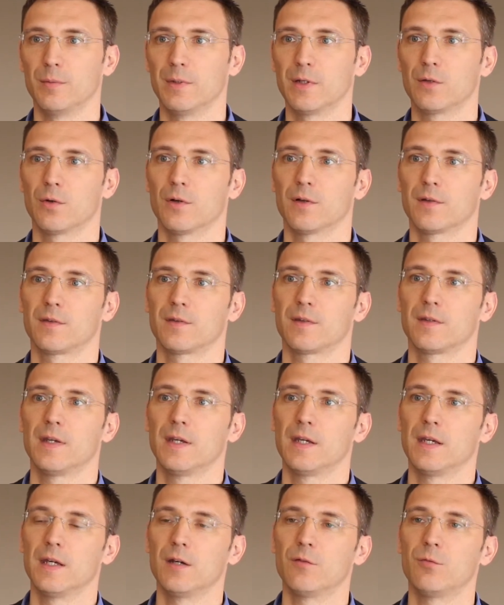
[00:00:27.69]
because
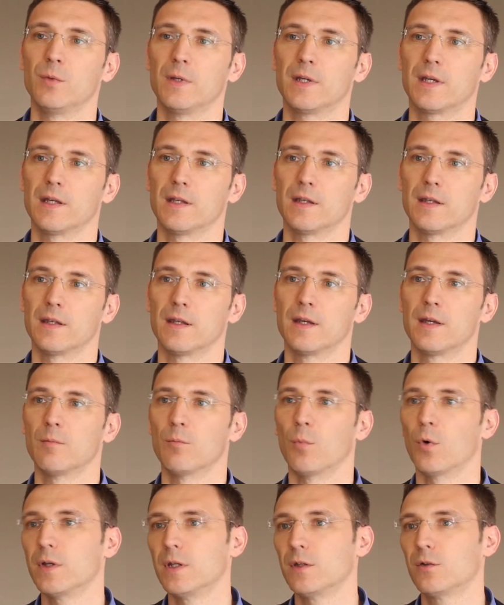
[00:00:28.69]
if we can
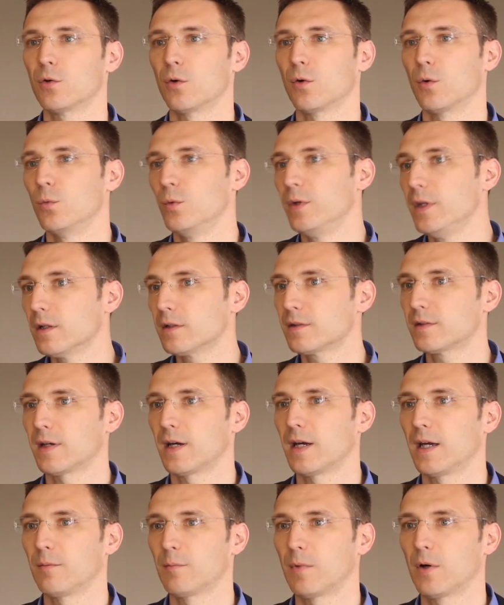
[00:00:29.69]
monitor
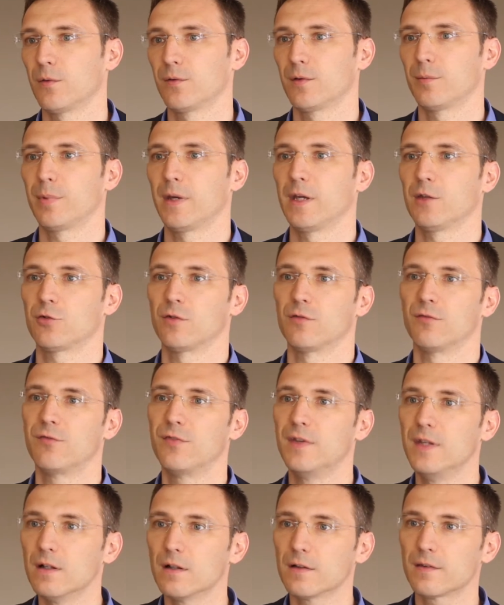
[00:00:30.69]
real-time how the patient
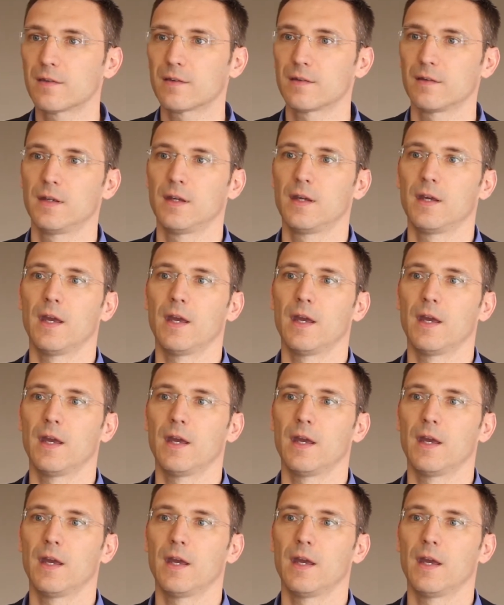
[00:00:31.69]
feels